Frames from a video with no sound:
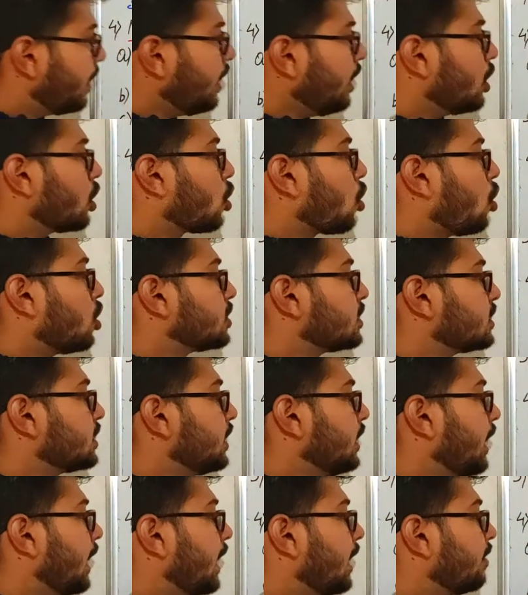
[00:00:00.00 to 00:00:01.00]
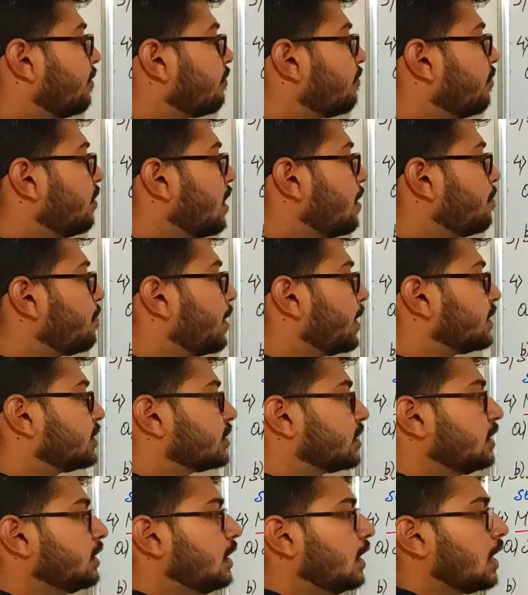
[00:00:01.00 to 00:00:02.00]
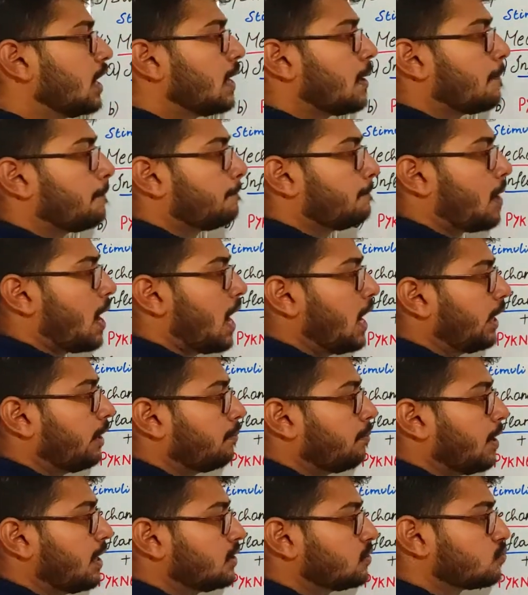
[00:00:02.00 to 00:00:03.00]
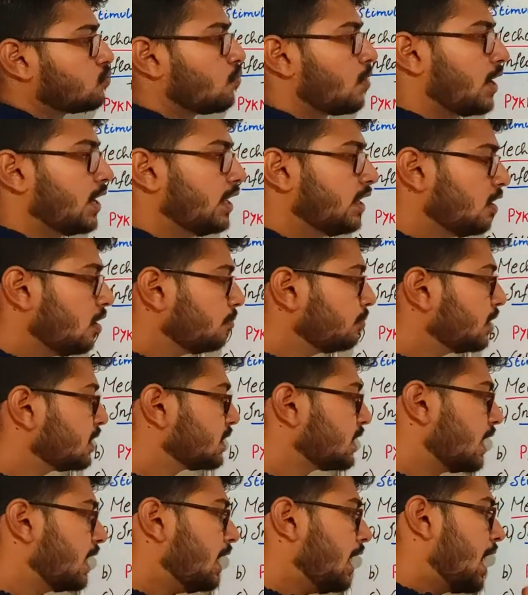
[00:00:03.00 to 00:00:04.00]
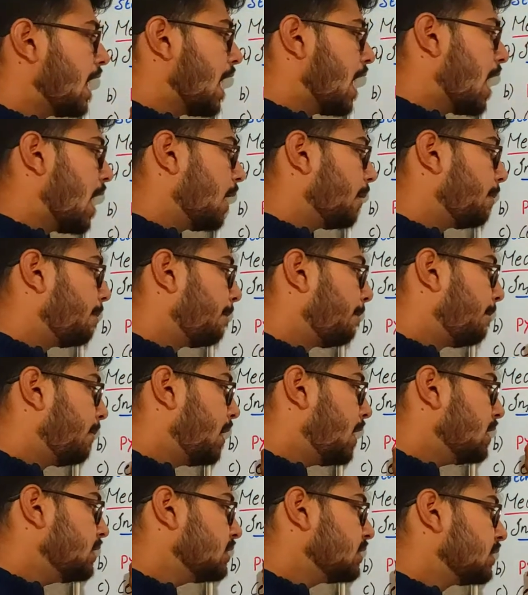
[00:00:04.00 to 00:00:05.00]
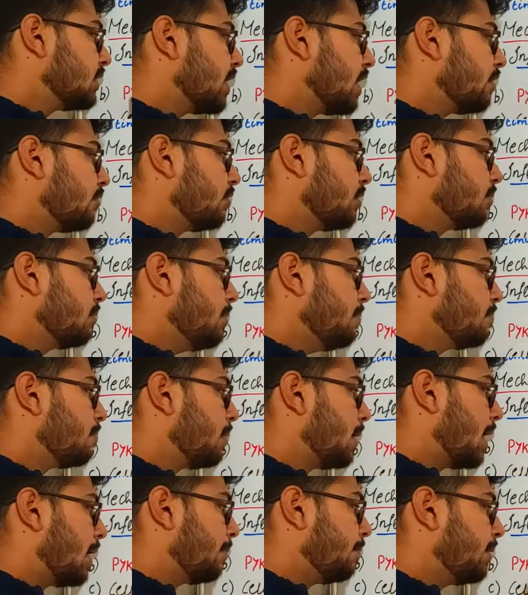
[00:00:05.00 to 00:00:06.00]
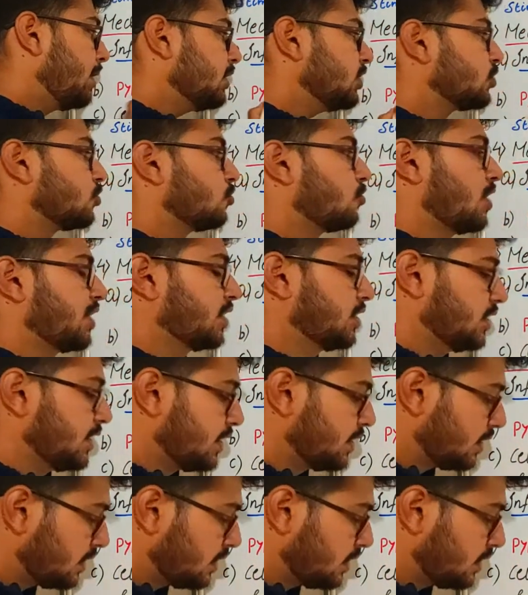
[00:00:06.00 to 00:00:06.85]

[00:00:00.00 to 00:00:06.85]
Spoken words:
be causing inflammation marked by swelling of the cell, plus there will be bleeding structures.